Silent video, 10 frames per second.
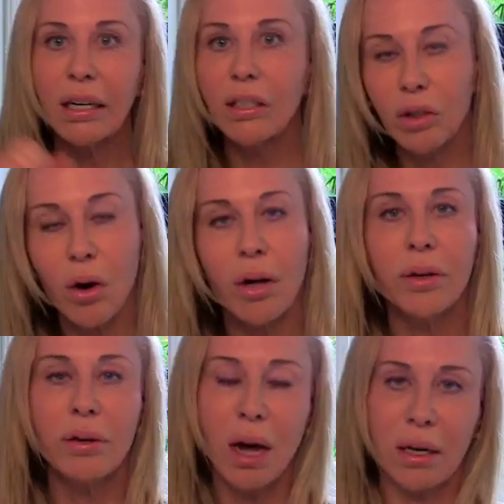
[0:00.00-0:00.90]
and it's gone,
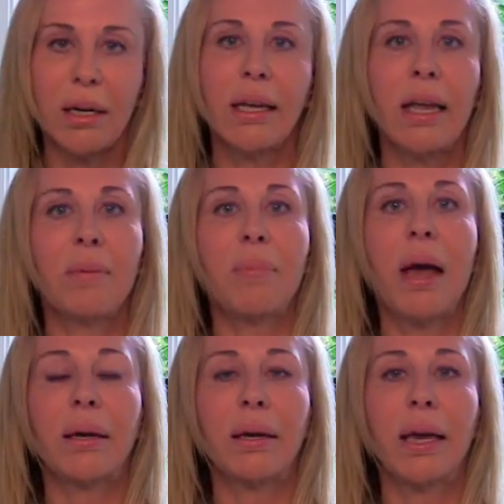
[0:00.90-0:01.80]
they're not going to get it
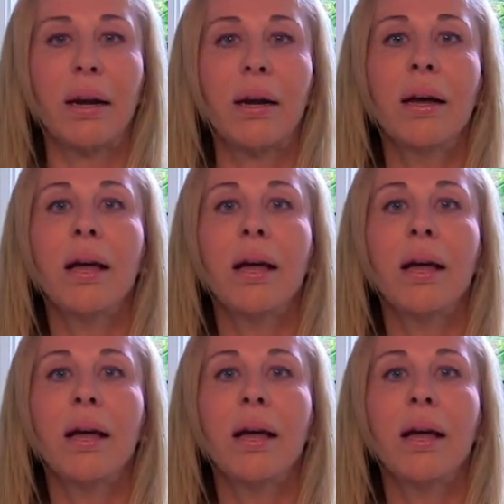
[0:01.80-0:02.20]
back again.